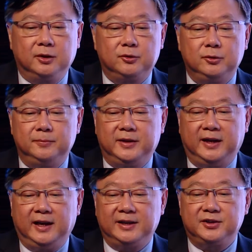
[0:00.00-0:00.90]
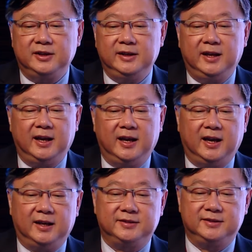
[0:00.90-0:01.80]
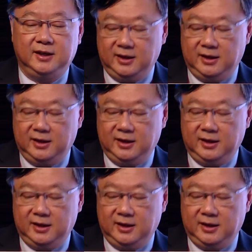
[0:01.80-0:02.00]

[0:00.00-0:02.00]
group that actually has,